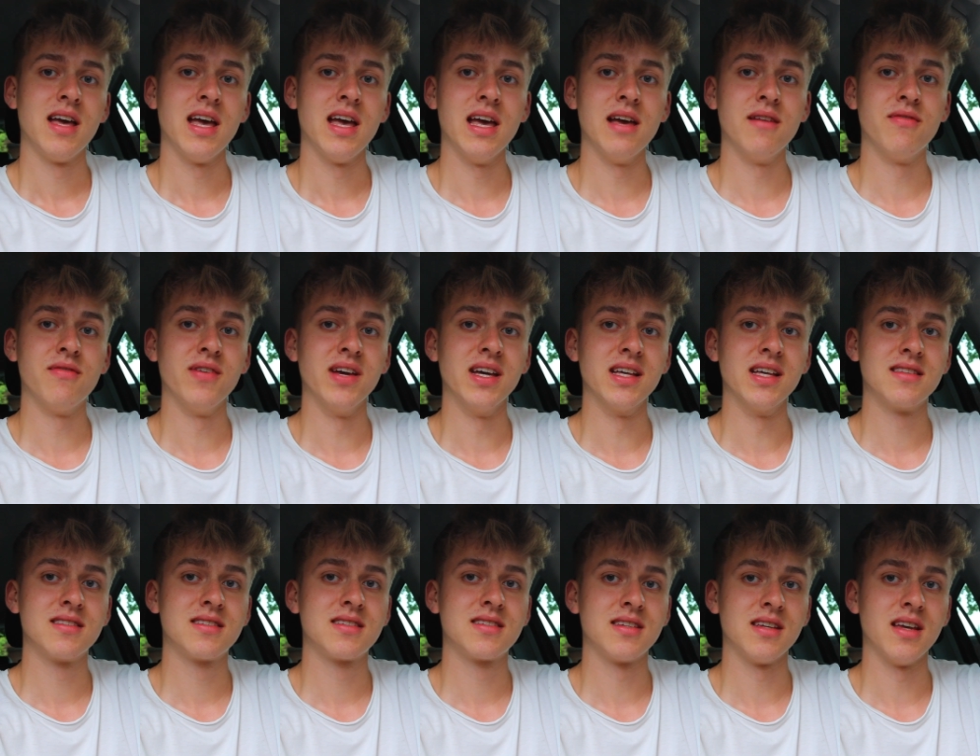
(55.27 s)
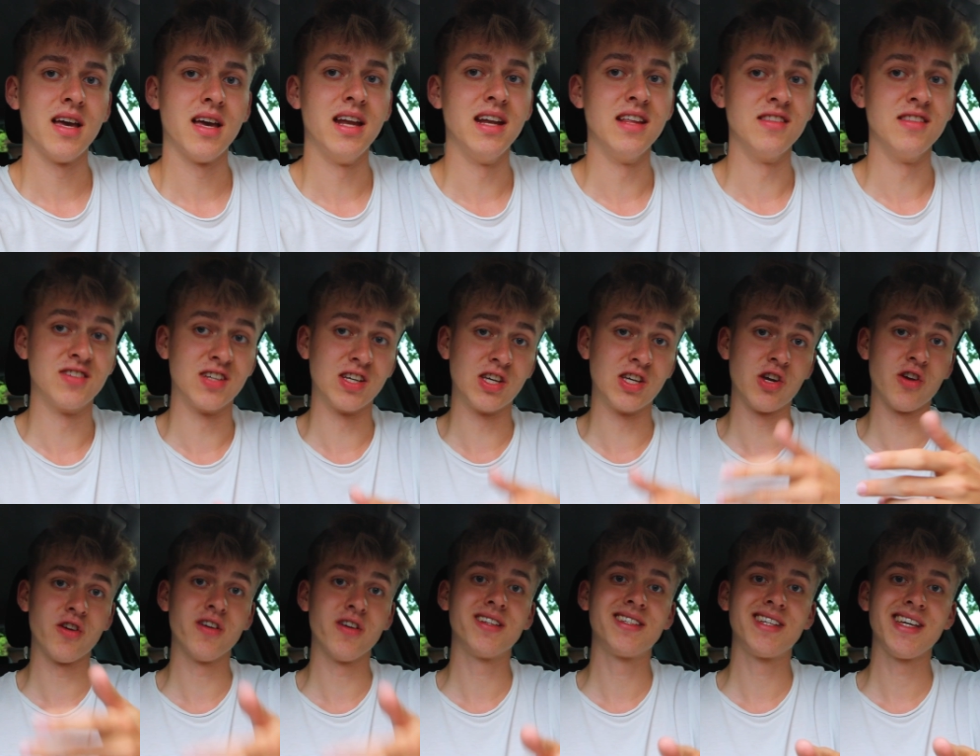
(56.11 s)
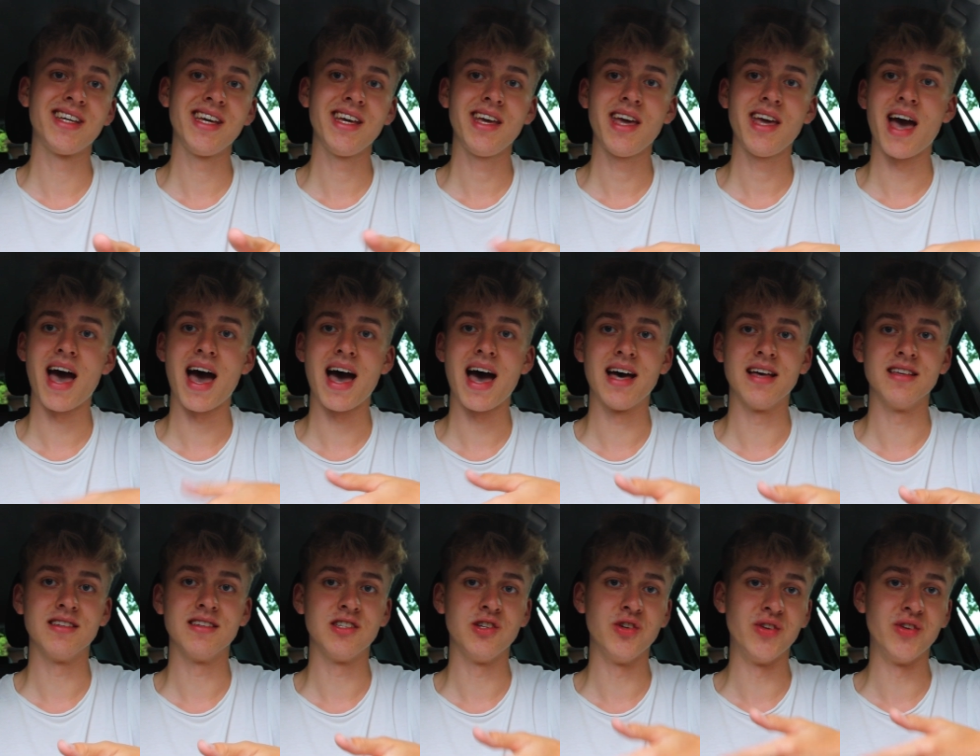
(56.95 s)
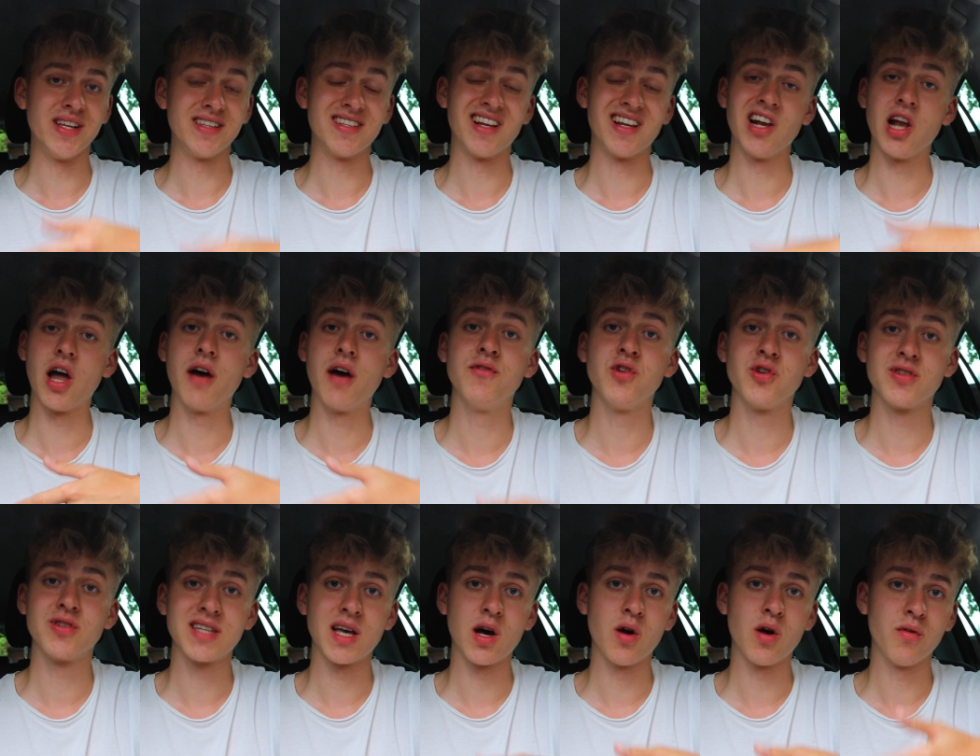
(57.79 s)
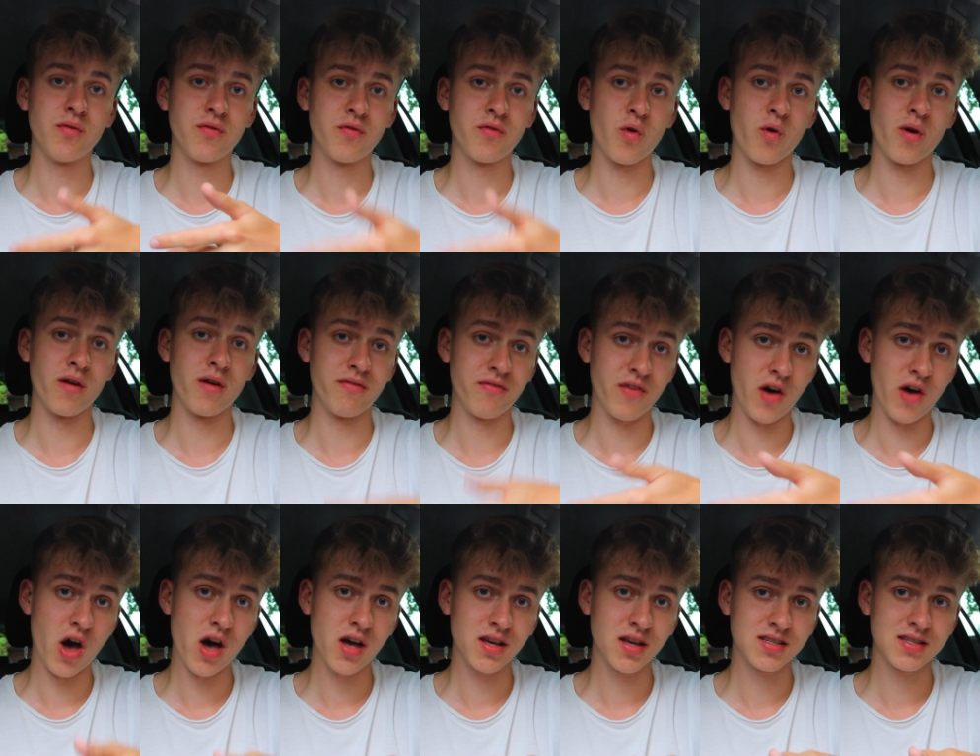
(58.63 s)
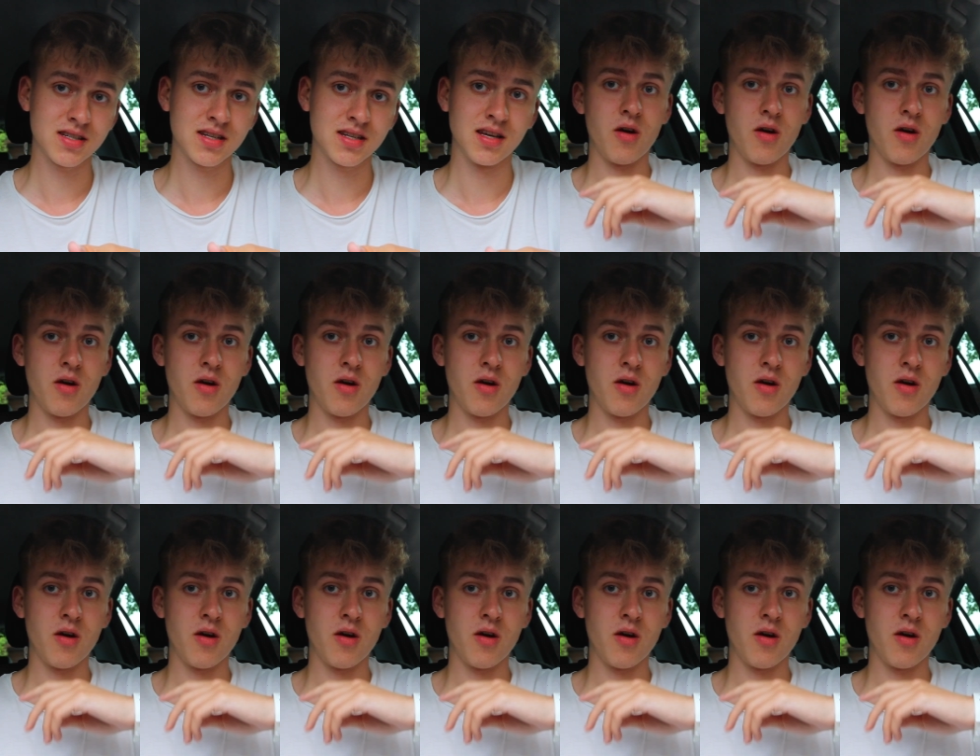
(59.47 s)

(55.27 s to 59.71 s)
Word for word: if it's an insecurity, as you need to love yourself for it first.